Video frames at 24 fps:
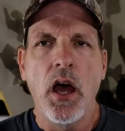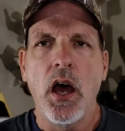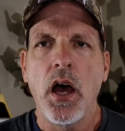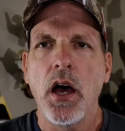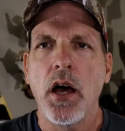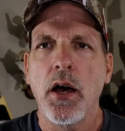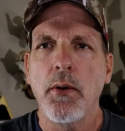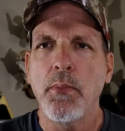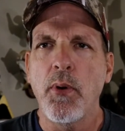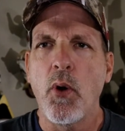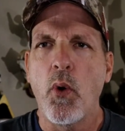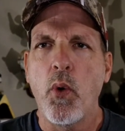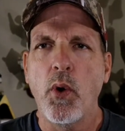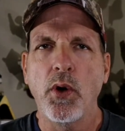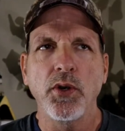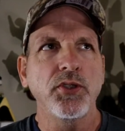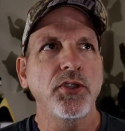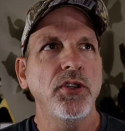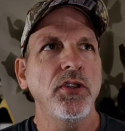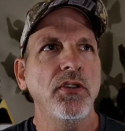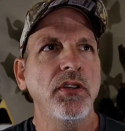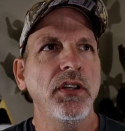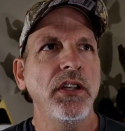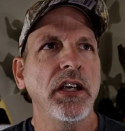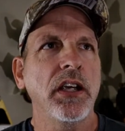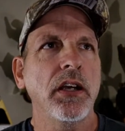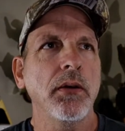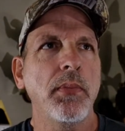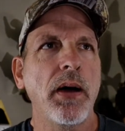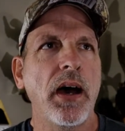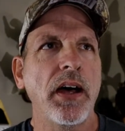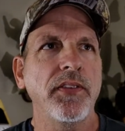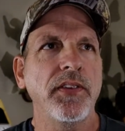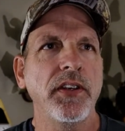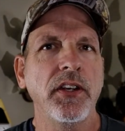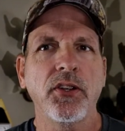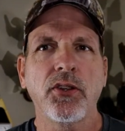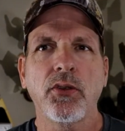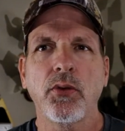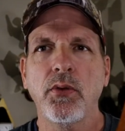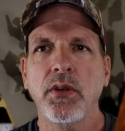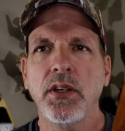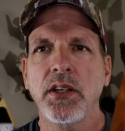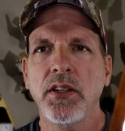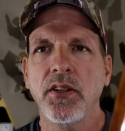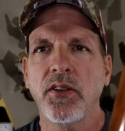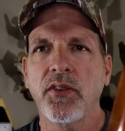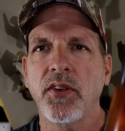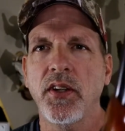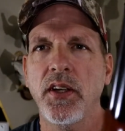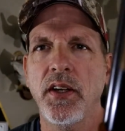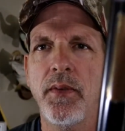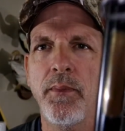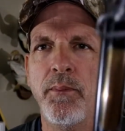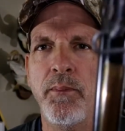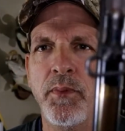But what's unique about this one is